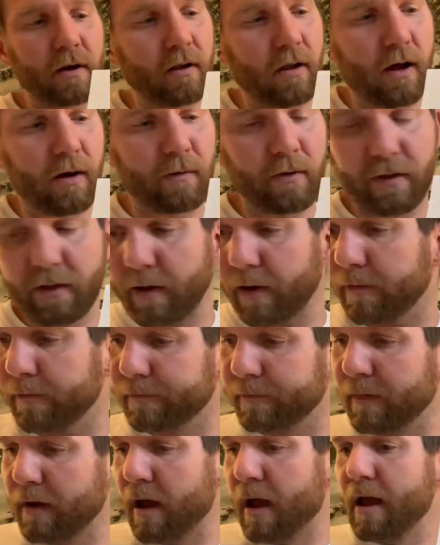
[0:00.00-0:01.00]
along with it.
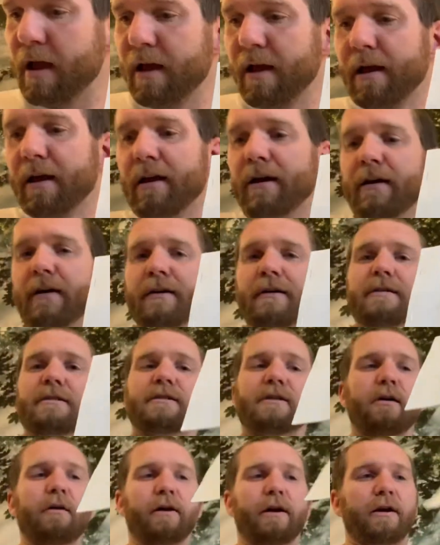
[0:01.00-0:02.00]

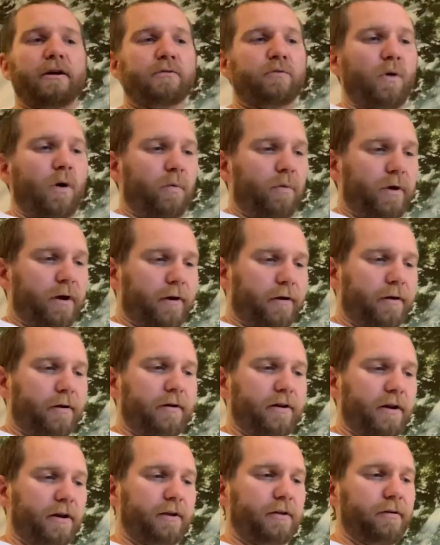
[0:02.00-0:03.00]
So here's what we are
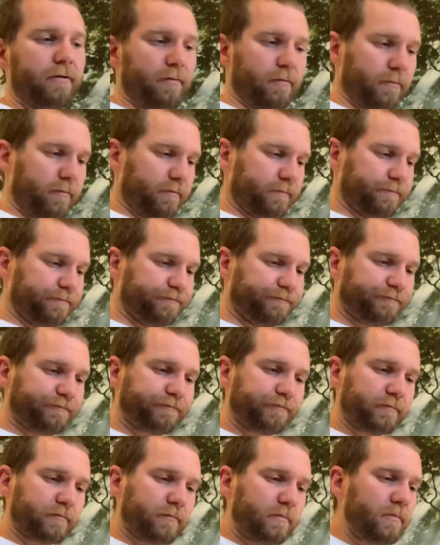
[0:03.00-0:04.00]
going to do.
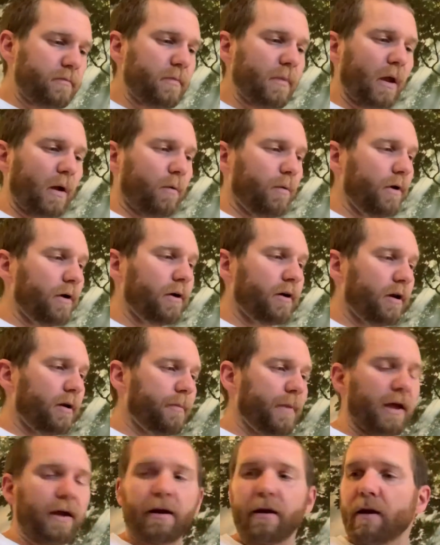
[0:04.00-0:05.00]
We're going to
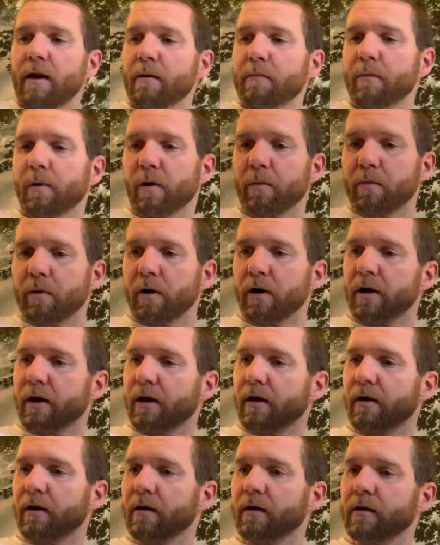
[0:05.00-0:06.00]
make a number book
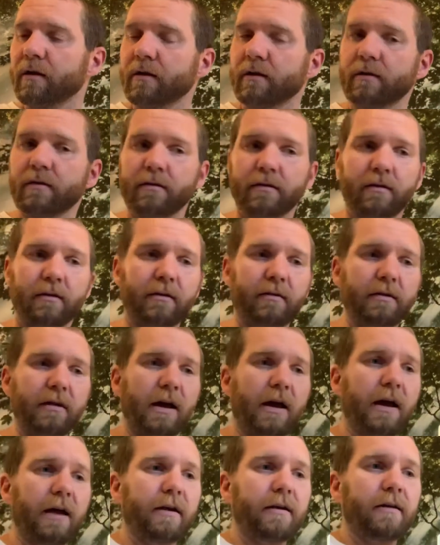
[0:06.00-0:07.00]

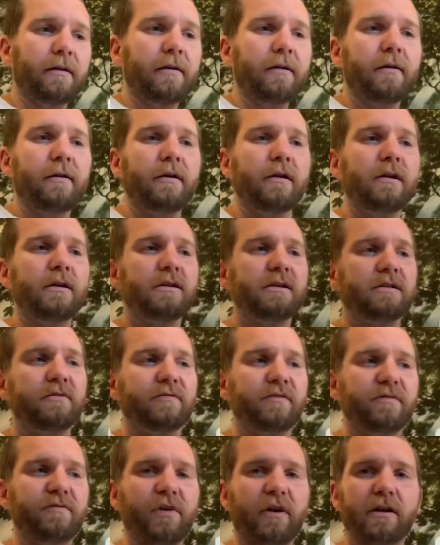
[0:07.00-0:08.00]
that
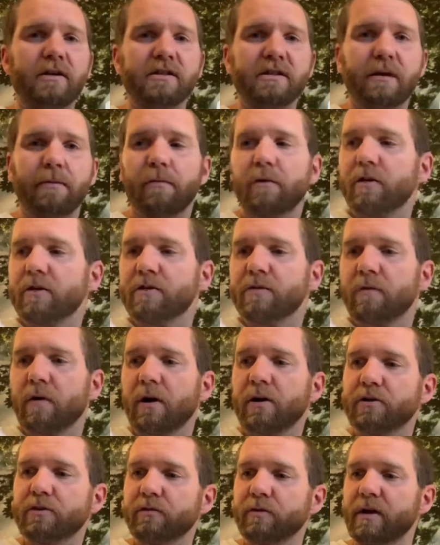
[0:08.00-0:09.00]
is very similar to our
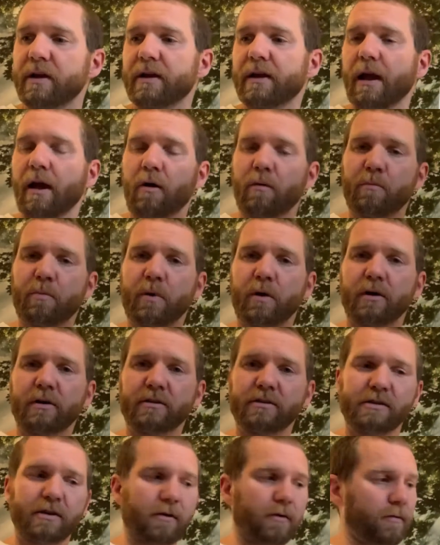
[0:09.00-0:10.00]
tree count book.
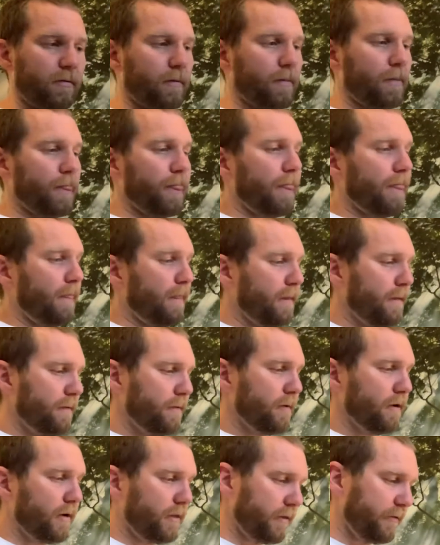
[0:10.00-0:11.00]
So
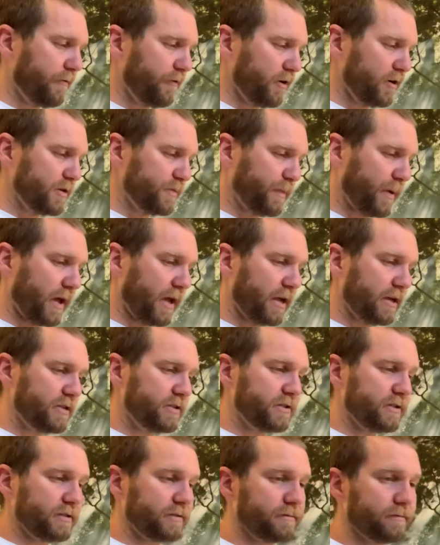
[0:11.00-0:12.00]
on the first
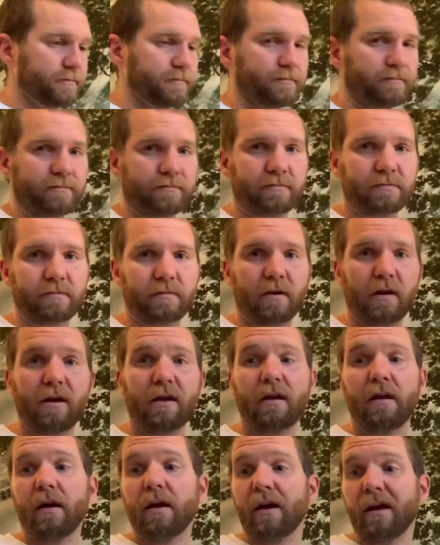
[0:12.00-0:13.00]
page,
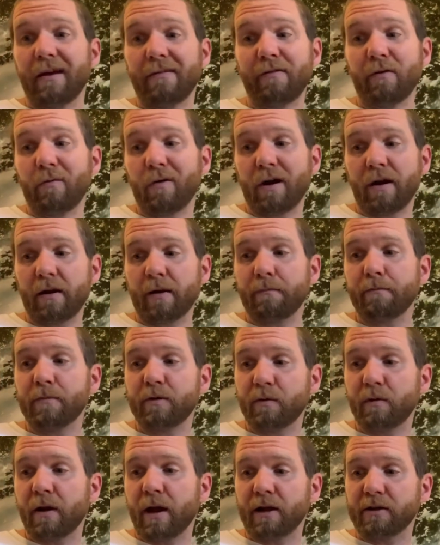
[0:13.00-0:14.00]
if you want to
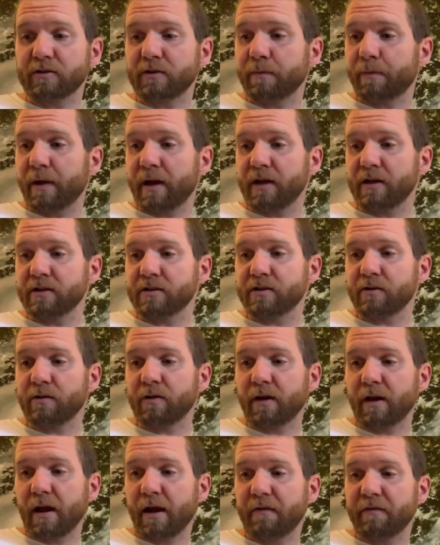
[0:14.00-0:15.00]
do an extra page so you
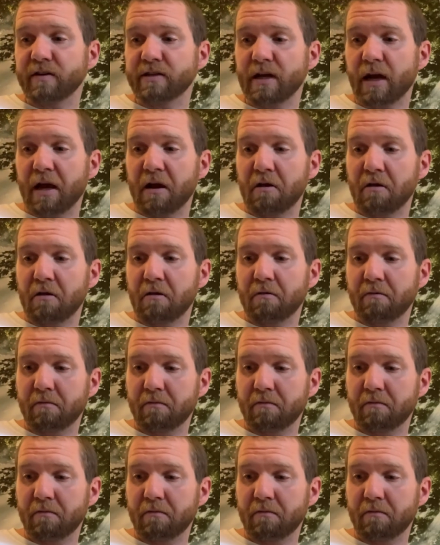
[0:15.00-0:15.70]
can have a title